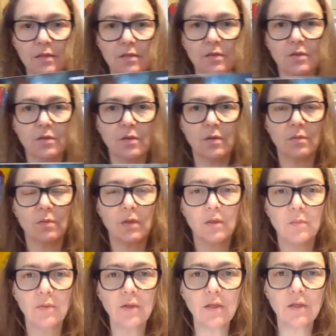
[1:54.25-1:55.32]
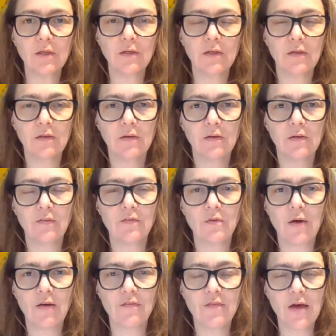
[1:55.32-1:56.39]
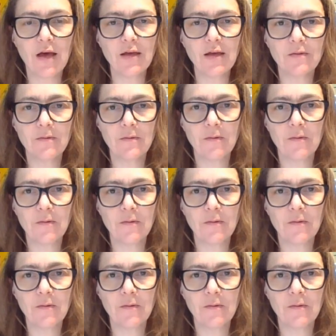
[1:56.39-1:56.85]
in your workbook, if you have that.